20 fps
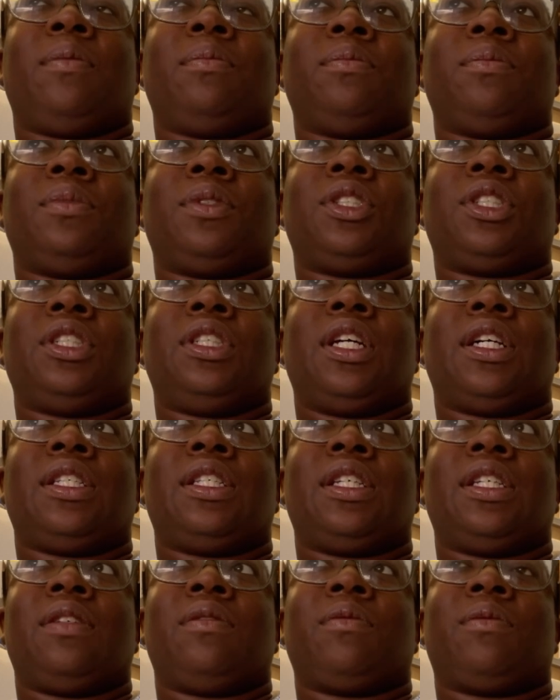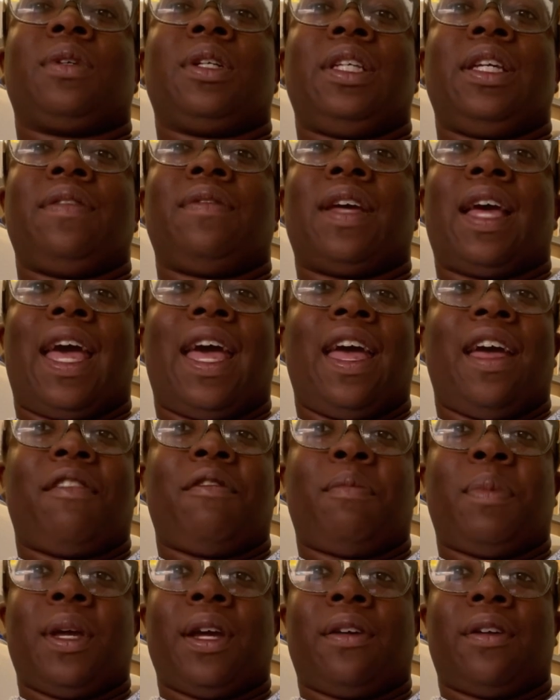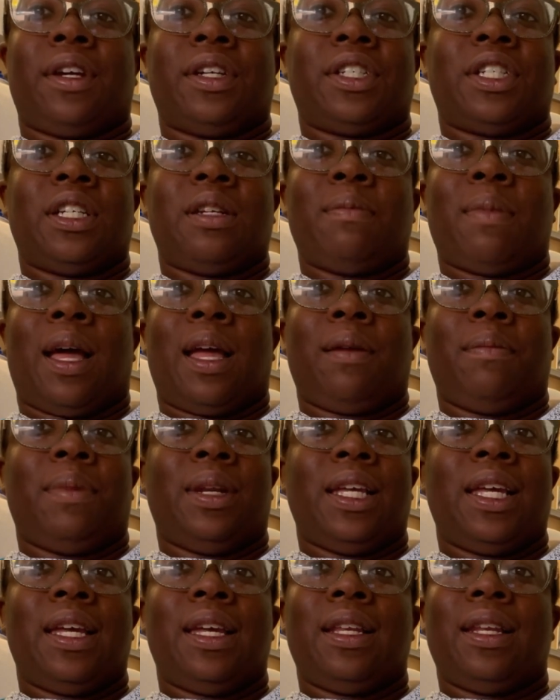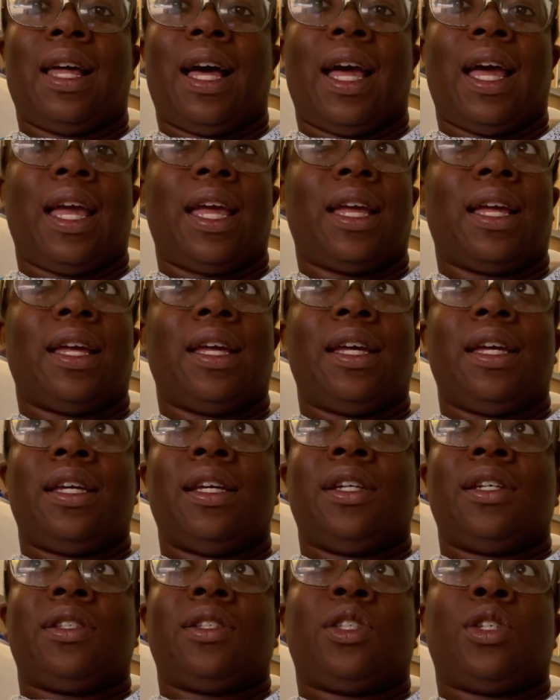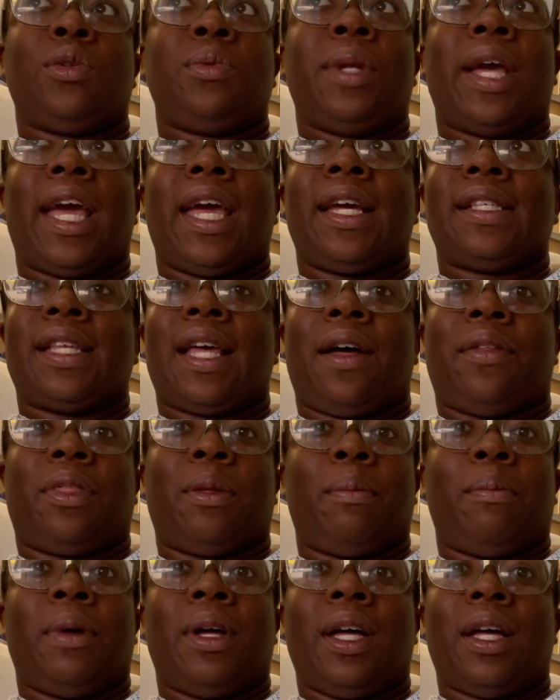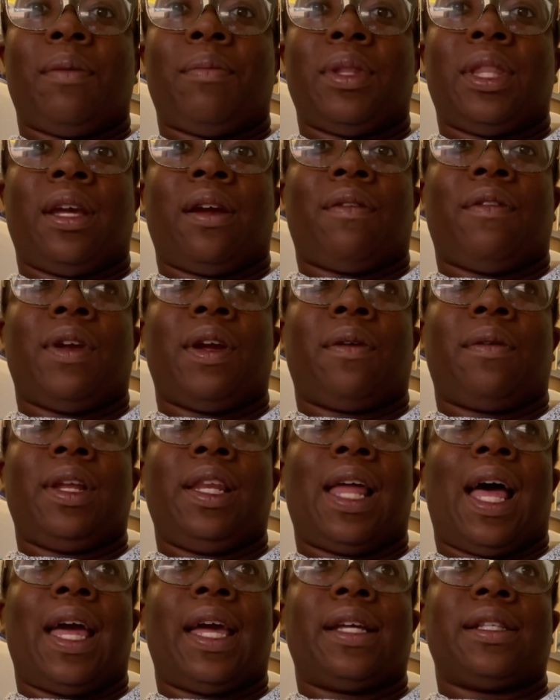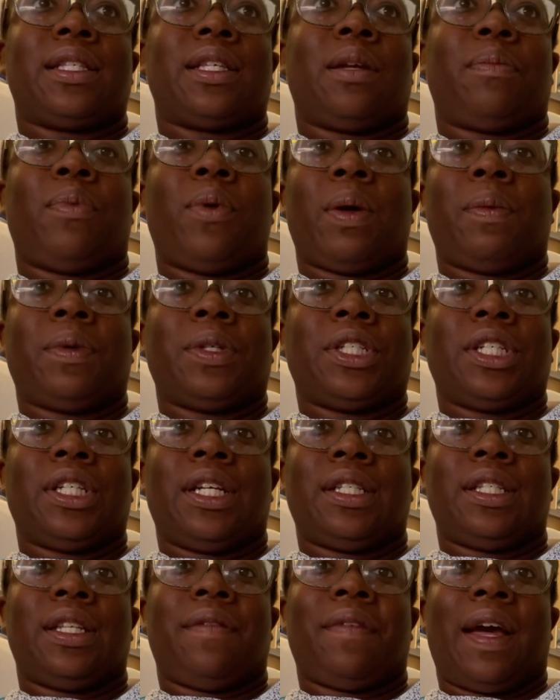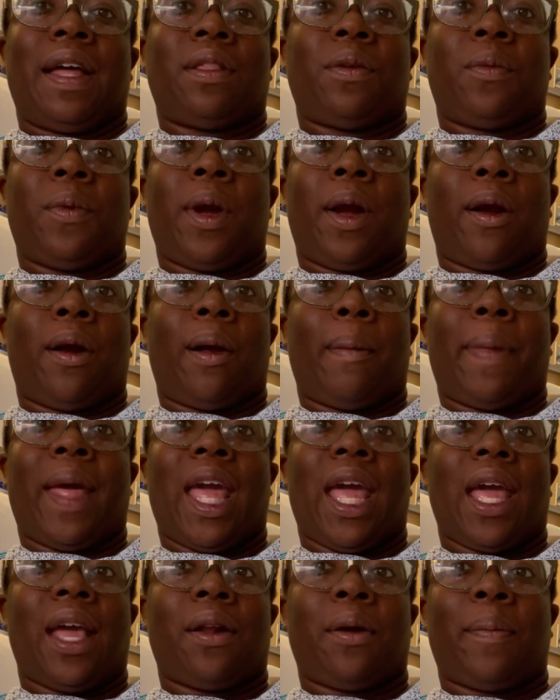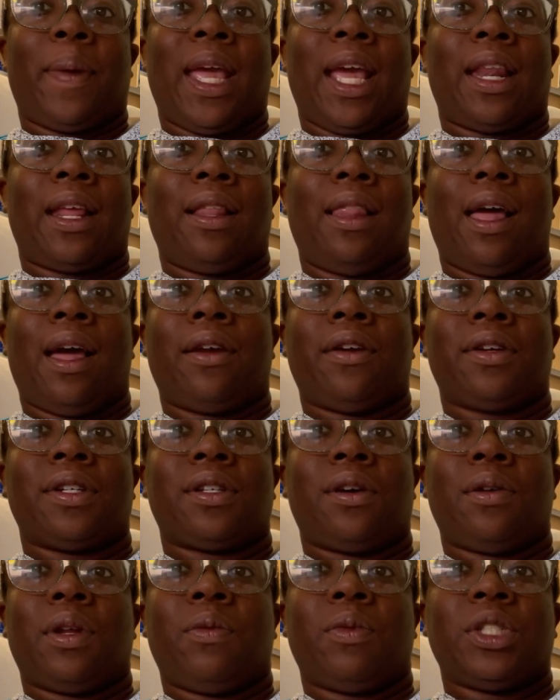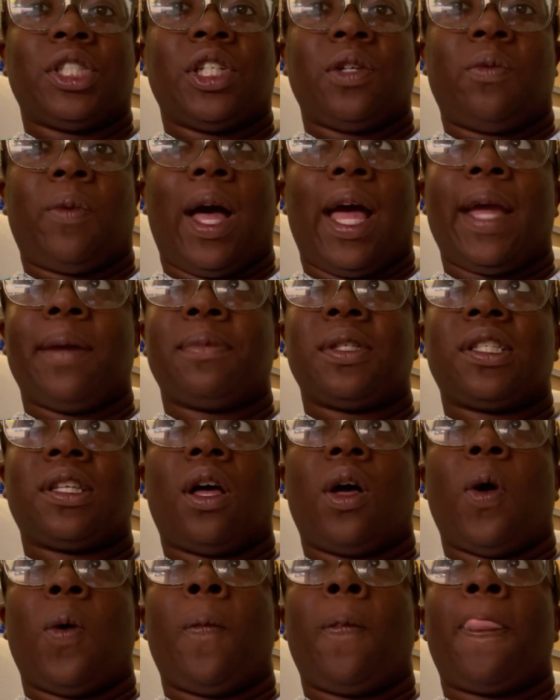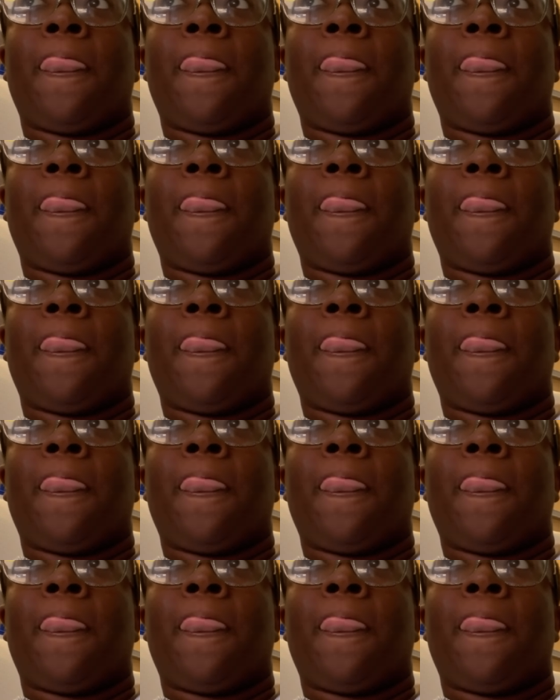she doesn't really even have periods. She might bleed like 2 days out the month, but they're very light to the point where she doesn't even have to wear a pad or panty liner. It's only when she wipes. So